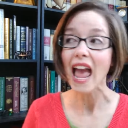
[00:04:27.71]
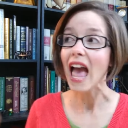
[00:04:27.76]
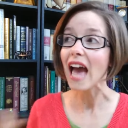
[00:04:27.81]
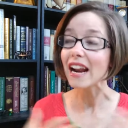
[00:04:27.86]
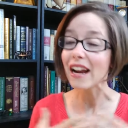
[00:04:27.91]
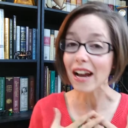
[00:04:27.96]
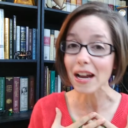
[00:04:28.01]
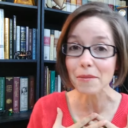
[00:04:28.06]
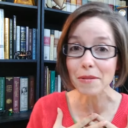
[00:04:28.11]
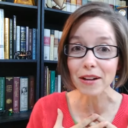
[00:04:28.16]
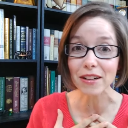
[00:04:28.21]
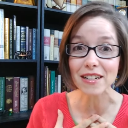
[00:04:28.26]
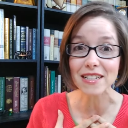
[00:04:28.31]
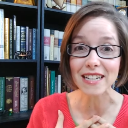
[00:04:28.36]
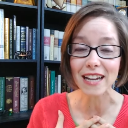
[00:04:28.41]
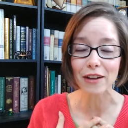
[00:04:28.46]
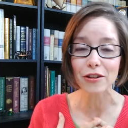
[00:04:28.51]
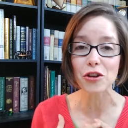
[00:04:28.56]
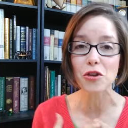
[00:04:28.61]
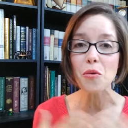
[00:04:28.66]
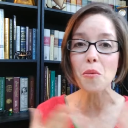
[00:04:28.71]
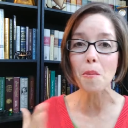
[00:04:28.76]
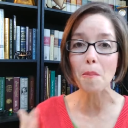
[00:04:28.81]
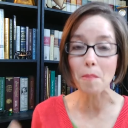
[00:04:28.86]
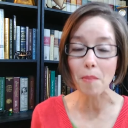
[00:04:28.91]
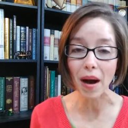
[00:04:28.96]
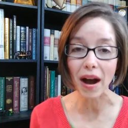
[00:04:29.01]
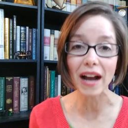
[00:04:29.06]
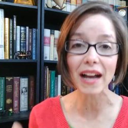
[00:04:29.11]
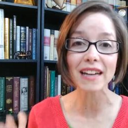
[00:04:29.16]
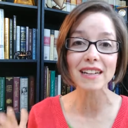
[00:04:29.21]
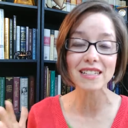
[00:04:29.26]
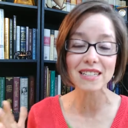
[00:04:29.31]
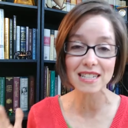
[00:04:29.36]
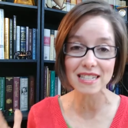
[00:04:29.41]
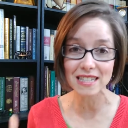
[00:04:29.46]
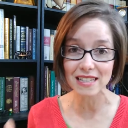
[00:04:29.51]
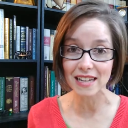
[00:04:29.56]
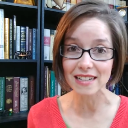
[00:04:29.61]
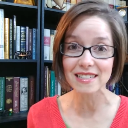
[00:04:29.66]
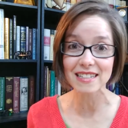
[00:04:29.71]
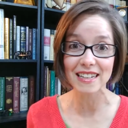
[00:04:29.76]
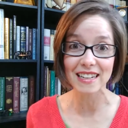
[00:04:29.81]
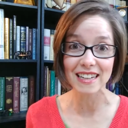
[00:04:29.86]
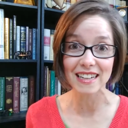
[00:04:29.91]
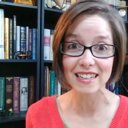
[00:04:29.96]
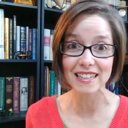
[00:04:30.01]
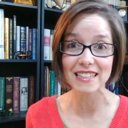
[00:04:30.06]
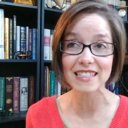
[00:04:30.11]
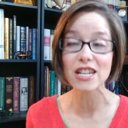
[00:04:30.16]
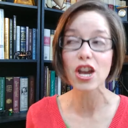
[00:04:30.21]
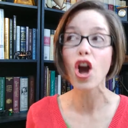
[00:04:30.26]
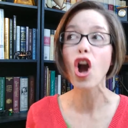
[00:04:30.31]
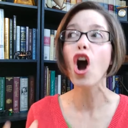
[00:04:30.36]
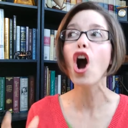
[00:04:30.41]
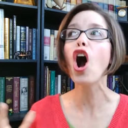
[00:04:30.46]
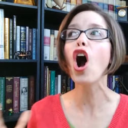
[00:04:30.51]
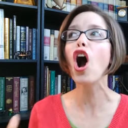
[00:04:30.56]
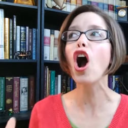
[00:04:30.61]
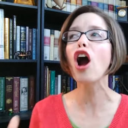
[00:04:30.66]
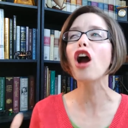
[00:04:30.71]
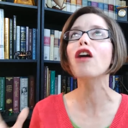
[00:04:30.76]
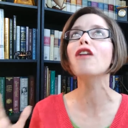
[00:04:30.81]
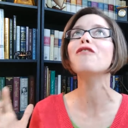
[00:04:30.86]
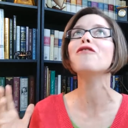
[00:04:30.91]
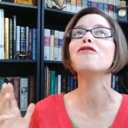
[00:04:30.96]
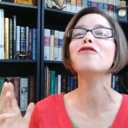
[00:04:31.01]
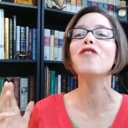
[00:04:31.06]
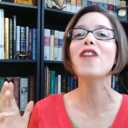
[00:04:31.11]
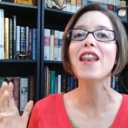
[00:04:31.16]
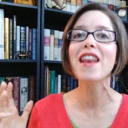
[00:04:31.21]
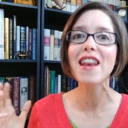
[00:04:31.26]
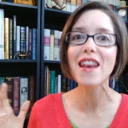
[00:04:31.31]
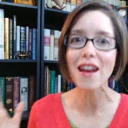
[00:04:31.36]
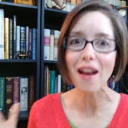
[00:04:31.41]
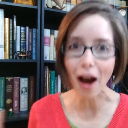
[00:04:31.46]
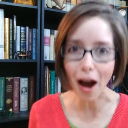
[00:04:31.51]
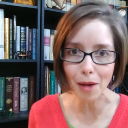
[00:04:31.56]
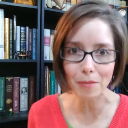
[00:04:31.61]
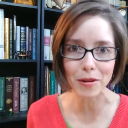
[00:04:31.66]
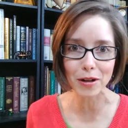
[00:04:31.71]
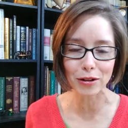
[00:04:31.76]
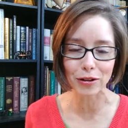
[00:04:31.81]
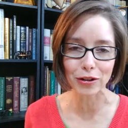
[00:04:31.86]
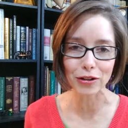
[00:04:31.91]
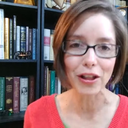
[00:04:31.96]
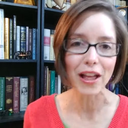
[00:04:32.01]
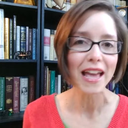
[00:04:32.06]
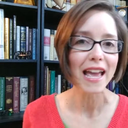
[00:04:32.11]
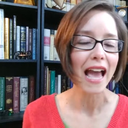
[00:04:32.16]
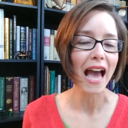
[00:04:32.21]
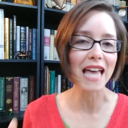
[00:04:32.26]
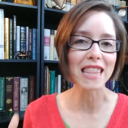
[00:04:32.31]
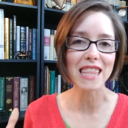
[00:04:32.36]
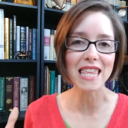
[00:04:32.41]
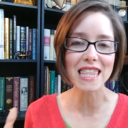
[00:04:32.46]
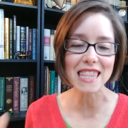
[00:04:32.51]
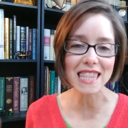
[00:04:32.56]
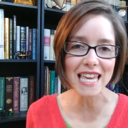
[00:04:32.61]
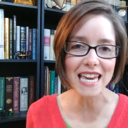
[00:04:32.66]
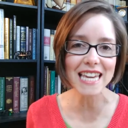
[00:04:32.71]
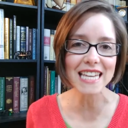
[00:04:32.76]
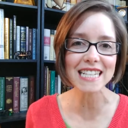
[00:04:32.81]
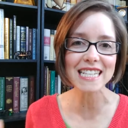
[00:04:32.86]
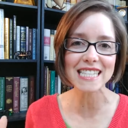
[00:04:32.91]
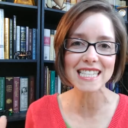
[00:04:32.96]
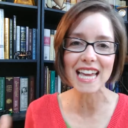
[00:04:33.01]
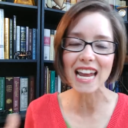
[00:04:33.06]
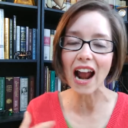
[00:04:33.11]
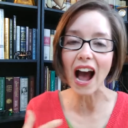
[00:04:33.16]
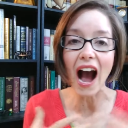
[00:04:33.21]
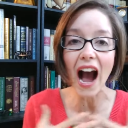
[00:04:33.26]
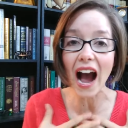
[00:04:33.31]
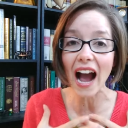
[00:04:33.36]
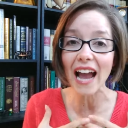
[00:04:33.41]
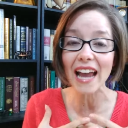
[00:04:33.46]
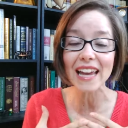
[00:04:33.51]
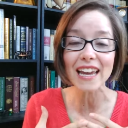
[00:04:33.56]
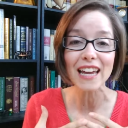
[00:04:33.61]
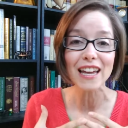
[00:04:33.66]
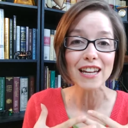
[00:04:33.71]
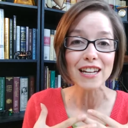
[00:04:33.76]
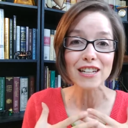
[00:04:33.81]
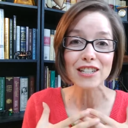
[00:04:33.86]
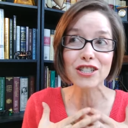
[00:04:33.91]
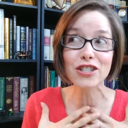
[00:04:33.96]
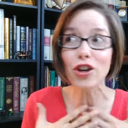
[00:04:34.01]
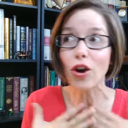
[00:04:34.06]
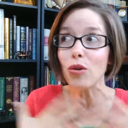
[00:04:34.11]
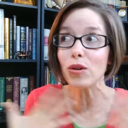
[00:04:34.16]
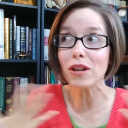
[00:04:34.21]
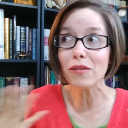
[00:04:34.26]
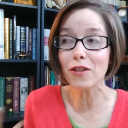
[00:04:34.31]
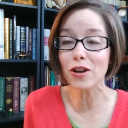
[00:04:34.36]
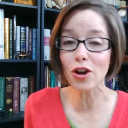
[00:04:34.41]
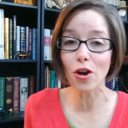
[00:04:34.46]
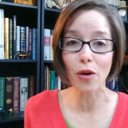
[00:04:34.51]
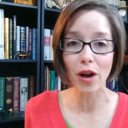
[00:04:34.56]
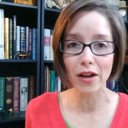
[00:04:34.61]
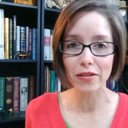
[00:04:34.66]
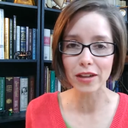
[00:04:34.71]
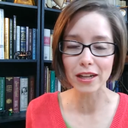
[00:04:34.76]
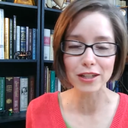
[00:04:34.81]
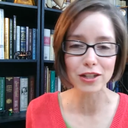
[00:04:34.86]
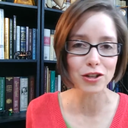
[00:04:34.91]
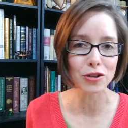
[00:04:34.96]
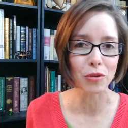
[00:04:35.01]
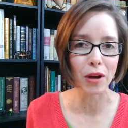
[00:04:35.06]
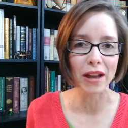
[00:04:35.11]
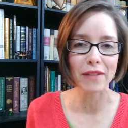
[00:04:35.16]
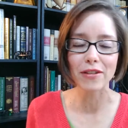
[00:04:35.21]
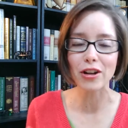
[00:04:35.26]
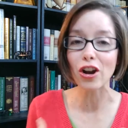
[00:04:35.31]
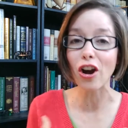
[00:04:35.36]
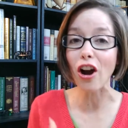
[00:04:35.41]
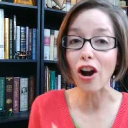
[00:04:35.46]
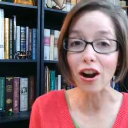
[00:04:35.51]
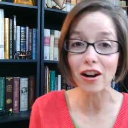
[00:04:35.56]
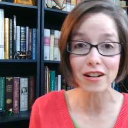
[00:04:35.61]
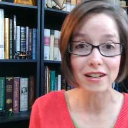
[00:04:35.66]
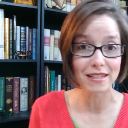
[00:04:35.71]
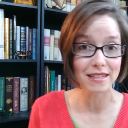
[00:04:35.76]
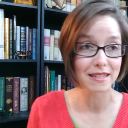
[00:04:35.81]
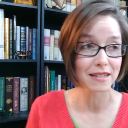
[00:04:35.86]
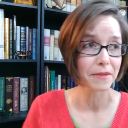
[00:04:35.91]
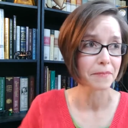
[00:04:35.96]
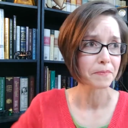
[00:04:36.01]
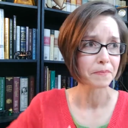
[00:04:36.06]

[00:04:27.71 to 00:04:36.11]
And I'm here to tell you, my dyslexic kids are phenomenal at the things that I don't even know how they do. I have an artist.